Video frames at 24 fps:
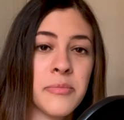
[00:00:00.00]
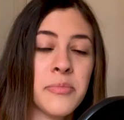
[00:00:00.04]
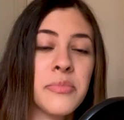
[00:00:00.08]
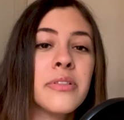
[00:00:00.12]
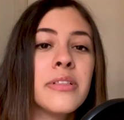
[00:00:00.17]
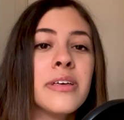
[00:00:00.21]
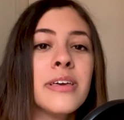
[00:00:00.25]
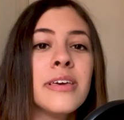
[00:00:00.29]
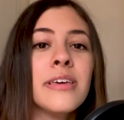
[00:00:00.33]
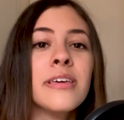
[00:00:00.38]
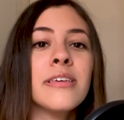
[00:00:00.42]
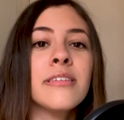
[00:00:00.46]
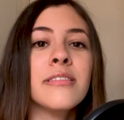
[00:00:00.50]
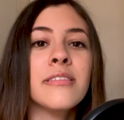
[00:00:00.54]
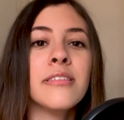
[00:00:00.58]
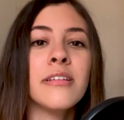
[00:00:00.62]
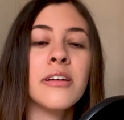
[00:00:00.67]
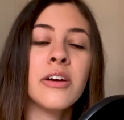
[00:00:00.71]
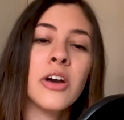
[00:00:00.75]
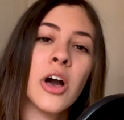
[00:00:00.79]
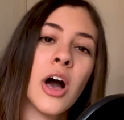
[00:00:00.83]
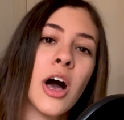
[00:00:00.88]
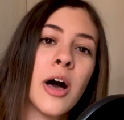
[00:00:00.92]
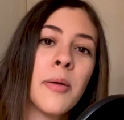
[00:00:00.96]
Please
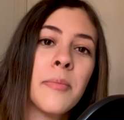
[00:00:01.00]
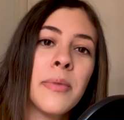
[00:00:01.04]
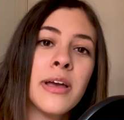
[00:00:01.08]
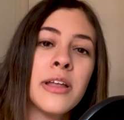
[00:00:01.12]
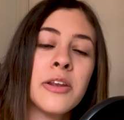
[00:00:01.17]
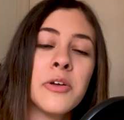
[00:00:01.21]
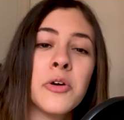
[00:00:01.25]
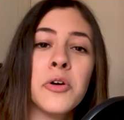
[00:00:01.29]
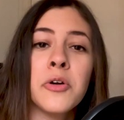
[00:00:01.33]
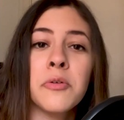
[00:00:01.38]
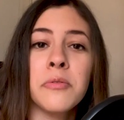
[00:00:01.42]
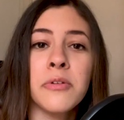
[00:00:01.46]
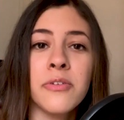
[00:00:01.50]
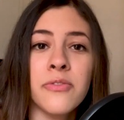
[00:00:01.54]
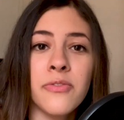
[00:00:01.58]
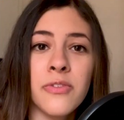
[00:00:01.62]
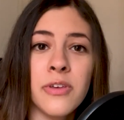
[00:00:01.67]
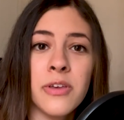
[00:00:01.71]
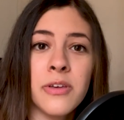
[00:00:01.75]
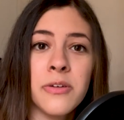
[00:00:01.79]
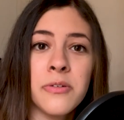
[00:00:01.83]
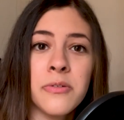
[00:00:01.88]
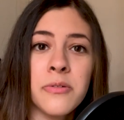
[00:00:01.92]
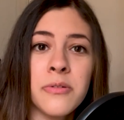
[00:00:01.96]
comment or
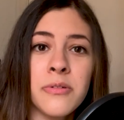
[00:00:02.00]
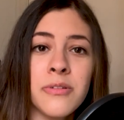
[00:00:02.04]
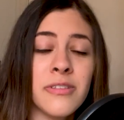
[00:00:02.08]
review